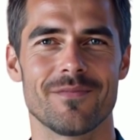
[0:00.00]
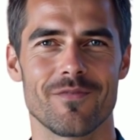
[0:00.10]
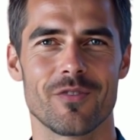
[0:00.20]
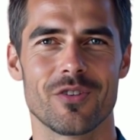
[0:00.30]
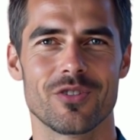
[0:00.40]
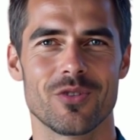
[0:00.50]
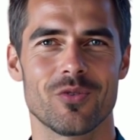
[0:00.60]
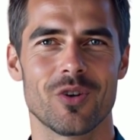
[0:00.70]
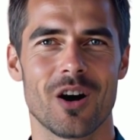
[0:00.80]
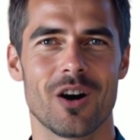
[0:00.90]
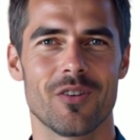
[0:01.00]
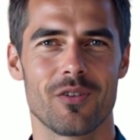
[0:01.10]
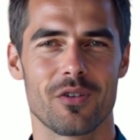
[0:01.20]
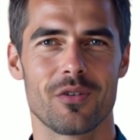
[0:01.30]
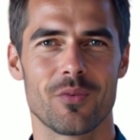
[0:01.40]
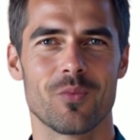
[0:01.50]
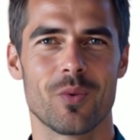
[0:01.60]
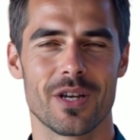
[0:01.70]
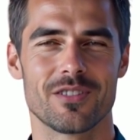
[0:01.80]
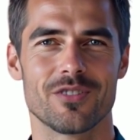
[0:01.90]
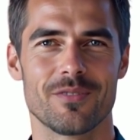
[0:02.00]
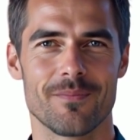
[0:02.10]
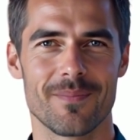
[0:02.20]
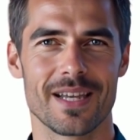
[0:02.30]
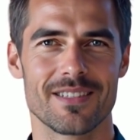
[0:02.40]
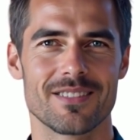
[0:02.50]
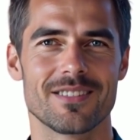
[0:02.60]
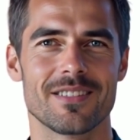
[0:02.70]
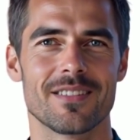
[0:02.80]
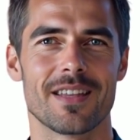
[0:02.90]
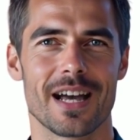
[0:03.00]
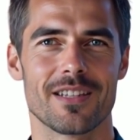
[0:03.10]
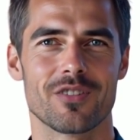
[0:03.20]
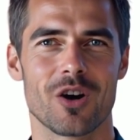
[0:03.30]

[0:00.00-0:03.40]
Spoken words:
For too long, Western medicine has